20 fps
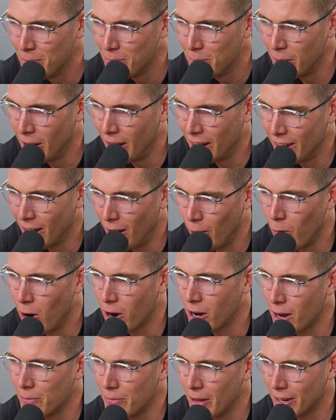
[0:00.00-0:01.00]
But I
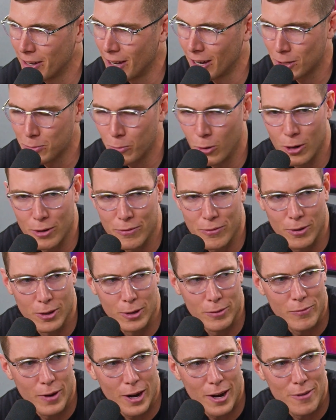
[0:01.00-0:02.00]
woke up that next morning
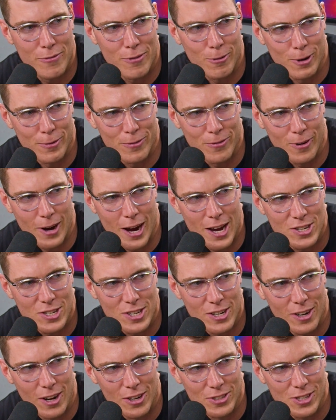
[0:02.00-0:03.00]
feeling very refreshed
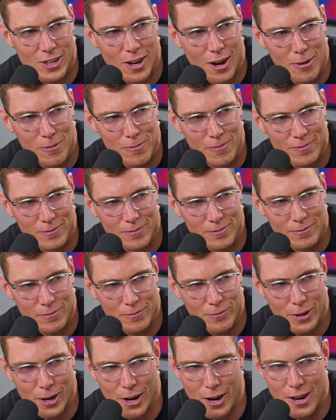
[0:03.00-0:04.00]
and also
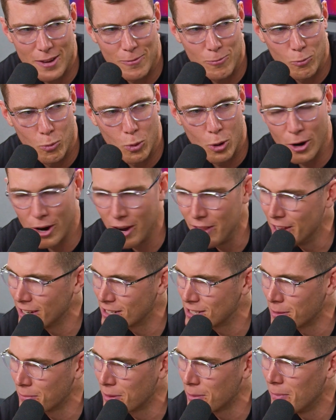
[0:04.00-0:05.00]
very worried that
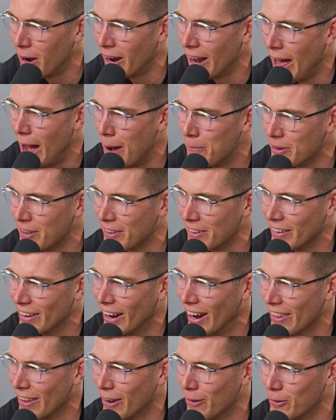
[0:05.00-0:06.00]
something might have happened in the
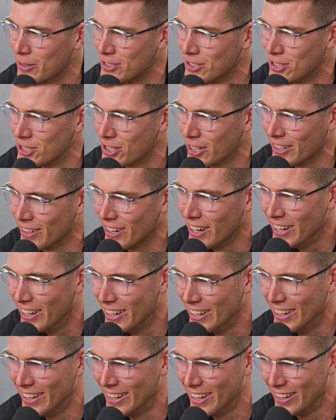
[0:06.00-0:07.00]
night that I wasn't sure
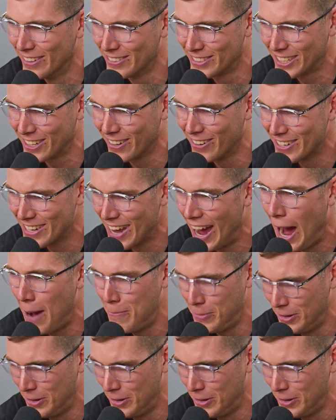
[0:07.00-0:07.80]
was going to happen.